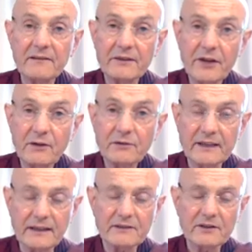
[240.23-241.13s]
of the
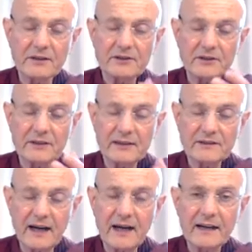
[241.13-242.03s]
noting. So it's just
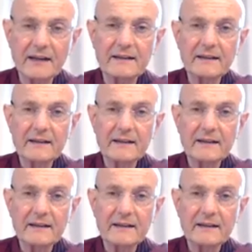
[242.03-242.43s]
desire.